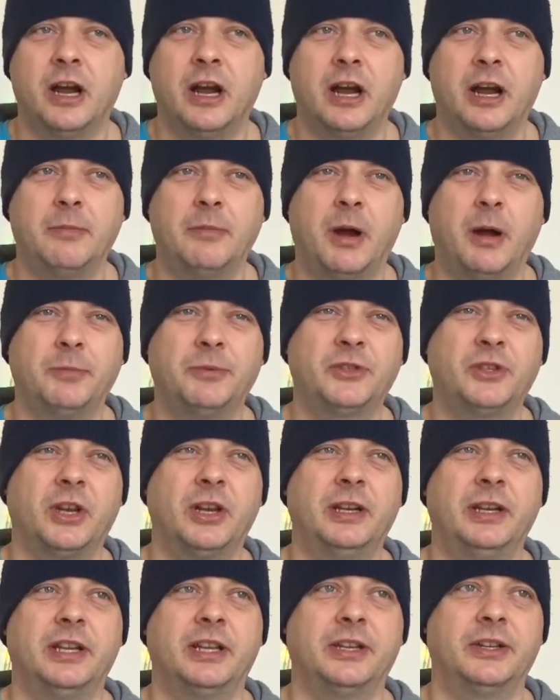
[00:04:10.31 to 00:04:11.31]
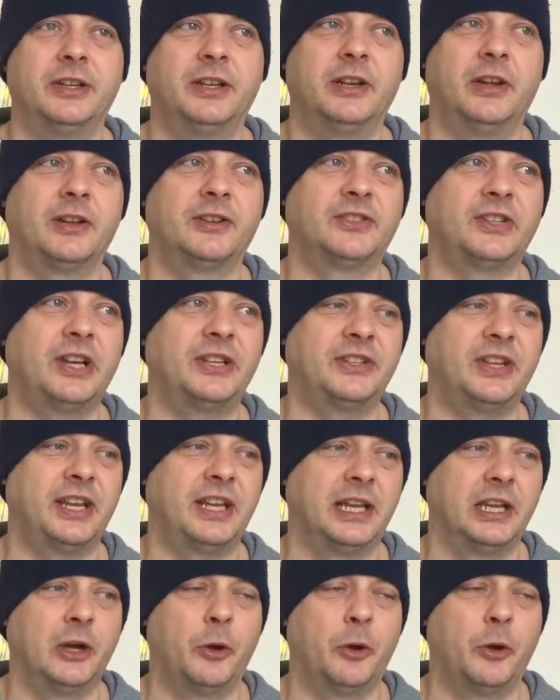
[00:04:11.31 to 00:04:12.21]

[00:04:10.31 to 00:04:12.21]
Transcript: I'm certainly gonna, like I say, take a